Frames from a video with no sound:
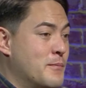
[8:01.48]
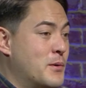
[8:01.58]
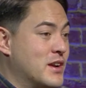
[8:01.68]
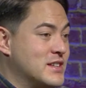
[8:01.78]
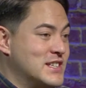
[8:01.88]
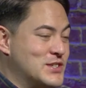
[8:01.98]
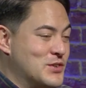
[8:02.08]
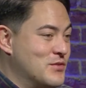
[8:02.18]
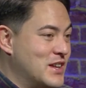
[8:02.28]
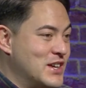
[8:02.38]
put us into
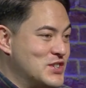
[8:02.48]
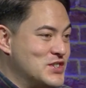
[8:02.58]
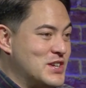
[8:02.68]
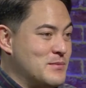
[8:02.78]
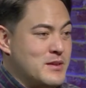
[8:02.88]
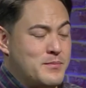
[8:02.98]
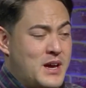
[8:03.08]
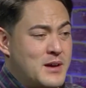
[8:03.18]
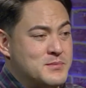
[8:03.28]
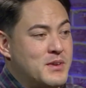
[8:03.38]
a relationship that
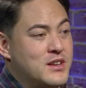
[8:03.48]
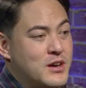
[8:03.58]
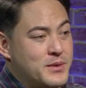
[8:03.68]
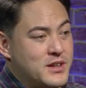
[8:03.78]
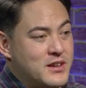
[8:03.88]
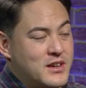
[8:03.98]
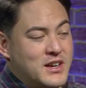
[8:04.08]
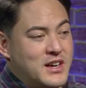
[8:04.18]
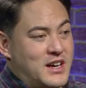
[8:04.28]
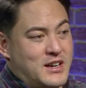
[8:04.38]
perhaps might not be
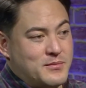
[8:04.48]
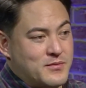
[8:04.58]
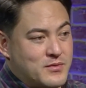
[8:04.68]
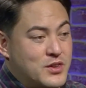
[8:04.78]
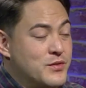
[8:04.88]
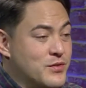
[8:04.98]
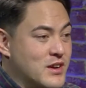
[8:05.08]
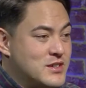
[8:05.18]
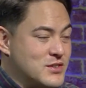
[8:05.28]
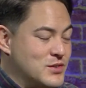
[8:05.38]
good for
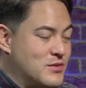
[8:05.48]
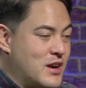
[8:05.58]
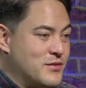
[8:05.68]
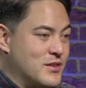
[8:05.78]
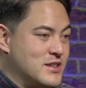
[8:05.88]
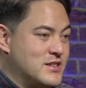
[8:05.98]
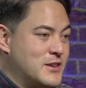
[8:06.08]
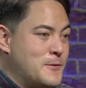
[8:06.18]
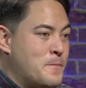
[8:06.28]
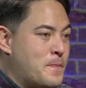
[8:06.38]
us or right for us.
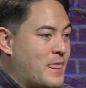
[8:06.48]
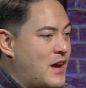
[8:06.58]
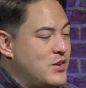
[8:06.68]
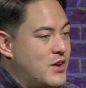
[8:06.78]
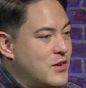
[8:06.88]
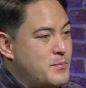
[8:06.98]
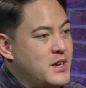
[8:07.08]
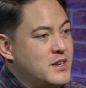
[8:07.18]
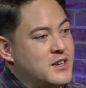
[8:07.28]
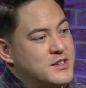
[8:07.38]
Have you ever
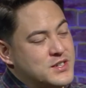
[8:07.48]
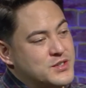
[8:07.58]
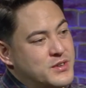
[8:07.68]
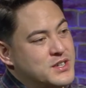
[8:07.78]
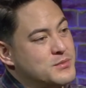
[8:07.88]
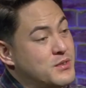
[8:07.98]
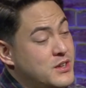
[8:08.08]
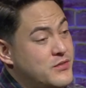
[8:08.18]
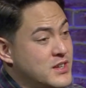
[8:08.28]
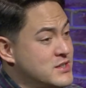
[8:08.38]
been in a situation where
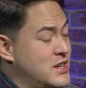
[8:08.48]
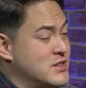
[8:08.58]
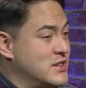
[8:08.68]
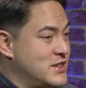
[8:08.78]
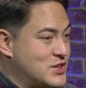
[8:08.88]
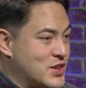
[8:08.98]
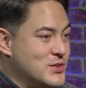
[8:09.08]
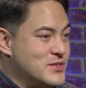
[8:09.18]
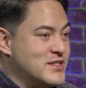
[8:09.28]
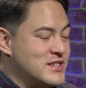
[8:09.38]
you've intentionally chosen